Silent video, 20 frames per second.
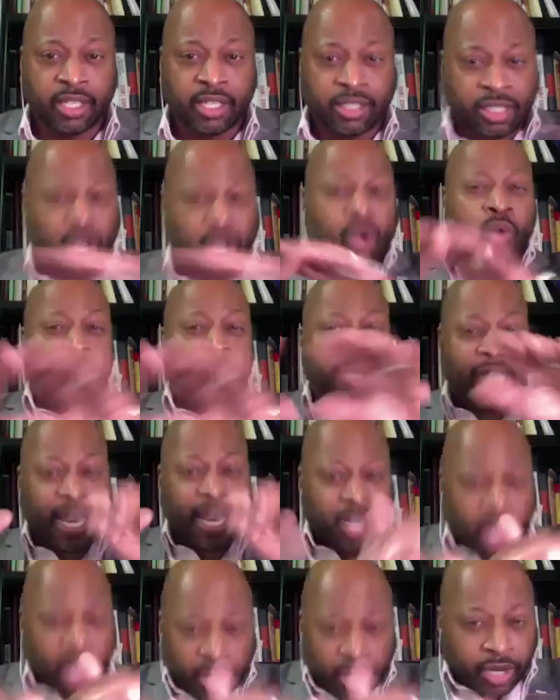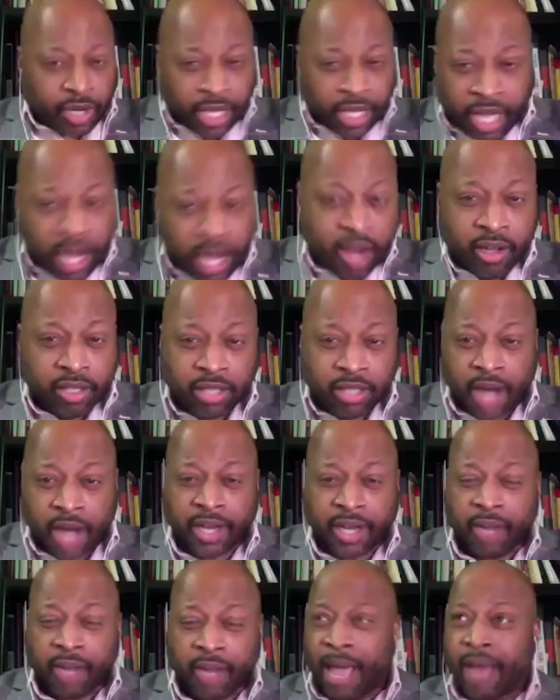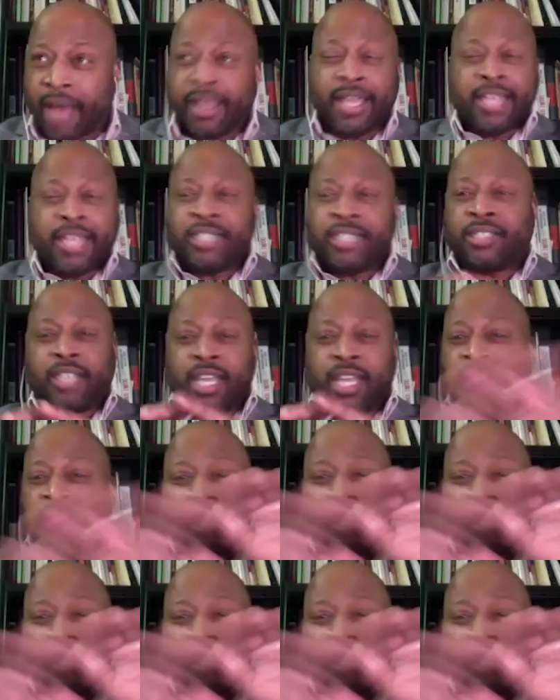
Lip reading: So that other gear you're talking about is real.